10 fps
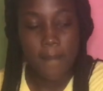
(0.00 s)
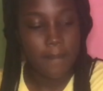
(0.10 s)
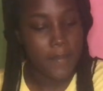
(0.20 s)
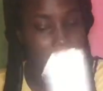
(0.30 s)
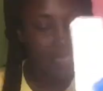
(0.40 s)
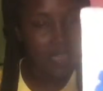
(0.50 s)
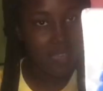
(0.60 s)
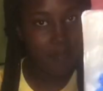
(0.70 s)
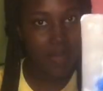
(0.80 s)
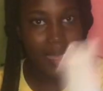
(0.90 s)
My heat
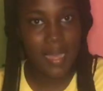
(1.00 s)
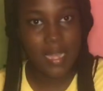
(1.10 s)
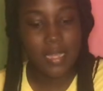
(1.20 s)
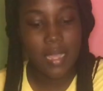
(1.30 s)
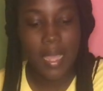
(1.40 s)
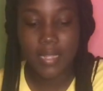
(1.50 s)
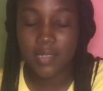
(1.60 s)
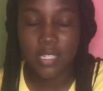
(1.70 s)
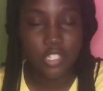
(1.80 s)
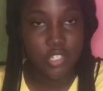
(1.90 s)
bag. And tell
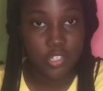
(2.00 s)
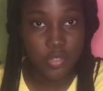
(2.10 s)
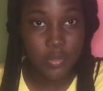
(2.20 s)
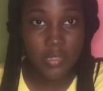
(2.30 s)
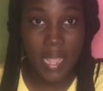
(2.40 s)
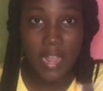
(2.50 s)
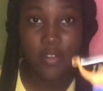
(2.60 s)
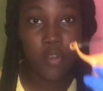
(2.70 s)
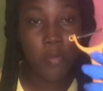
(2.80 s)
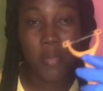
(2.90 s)
you the truth, I don't
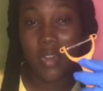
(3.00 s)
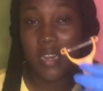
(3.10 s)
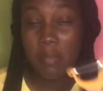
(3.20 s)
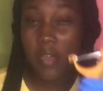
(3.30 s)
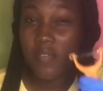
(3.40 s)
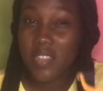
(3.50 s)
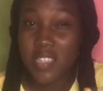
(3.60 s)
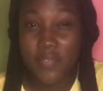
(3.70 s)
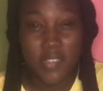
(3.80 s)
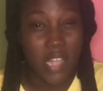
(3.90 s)
remember the name of this. If
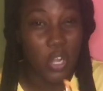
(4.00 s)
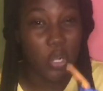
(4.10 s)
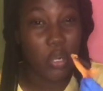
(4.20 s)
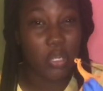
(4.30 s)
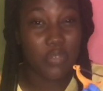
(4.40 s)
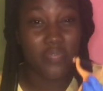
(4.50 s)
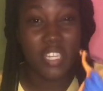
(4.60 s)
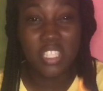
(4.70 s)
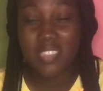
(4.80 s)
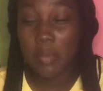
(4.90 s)
it's a
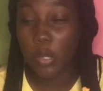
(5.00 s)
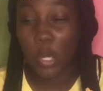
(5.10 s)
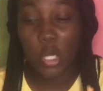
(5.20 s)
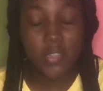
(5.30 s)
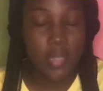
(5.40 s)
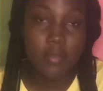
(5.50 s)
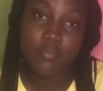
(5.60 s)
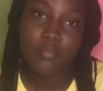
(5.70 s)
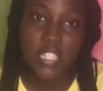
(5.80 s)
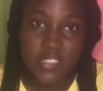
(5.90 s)
vegetable cutter,
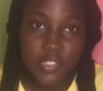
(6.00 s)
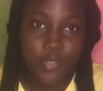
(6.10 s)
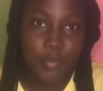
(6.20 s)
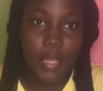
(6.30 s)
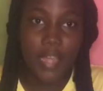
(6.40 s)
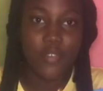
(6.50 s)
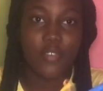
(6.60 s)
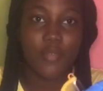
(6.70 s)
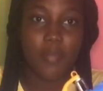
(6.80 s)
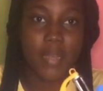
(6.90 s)
listen to me. I don't
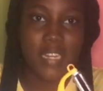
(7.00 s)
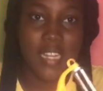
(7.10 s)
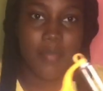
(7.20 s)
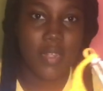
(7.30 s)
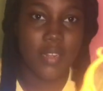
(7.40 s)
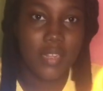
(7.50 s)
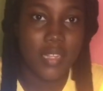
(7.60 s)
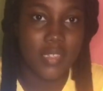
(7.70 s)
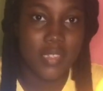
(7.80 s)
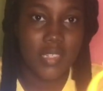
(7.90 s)
remember the name. Look at
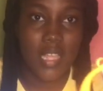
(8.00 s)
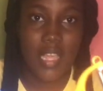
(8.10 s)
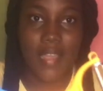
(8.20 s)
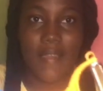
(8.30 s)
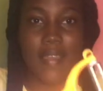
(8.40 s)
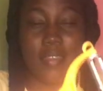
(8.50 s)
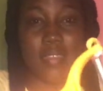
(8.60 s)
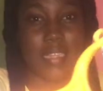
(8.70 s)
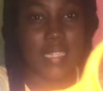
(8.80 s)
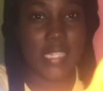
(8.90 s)
it. Yes.